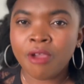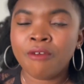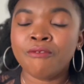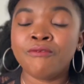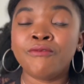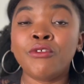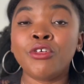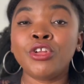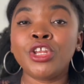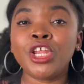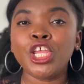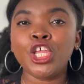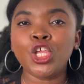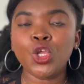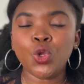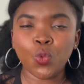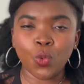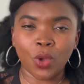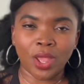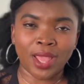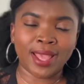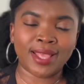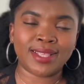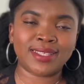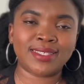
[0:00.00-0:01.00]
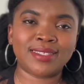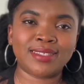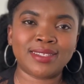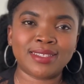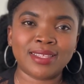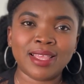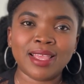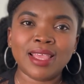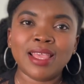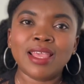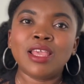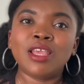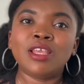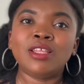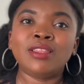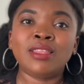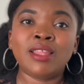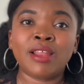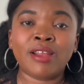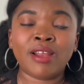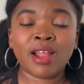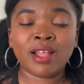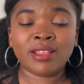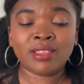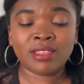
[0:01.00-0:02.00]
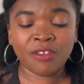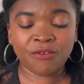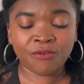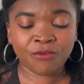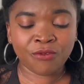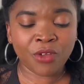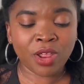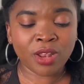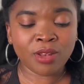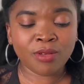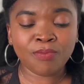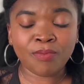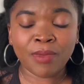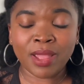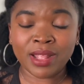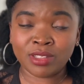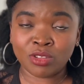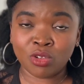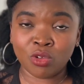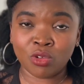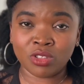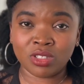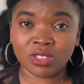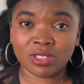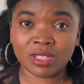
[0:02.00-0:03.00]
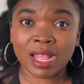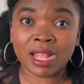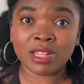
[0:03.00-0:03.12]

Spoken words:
For the US, there are different methods